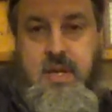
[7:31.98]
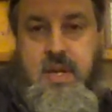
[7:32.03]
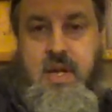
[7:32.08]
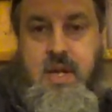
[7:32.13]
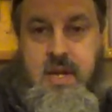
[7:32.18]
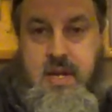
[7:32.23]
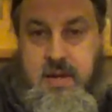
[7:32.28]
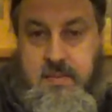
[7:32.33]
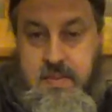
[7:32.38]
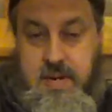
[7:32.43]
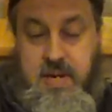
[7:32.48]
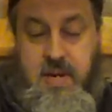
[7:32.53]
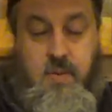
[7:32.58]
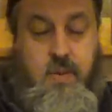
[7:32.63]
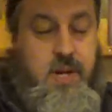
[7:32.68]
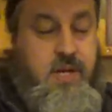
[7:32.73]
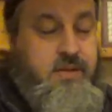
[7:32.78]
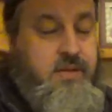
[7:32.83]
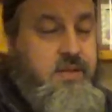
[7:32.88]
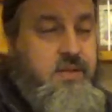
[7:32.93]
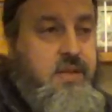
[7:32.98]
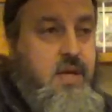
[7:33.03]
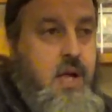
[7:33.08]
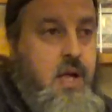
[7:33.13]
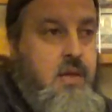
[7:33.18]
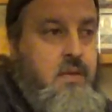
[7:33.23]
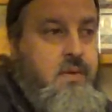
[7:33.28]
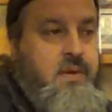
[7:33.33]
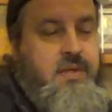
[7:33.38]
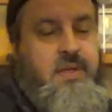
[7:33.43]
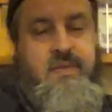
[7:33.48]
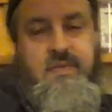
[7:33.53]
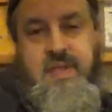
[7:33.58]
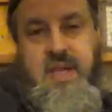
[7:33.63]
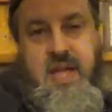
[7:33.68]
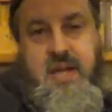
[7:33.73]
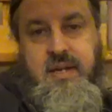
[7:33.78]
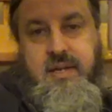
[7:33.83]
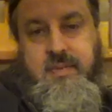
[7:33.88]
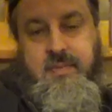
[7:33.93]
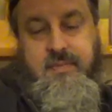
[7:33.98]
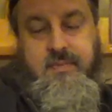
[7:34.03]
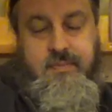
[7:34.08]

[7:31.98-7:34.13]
And in many ways intolerant of that,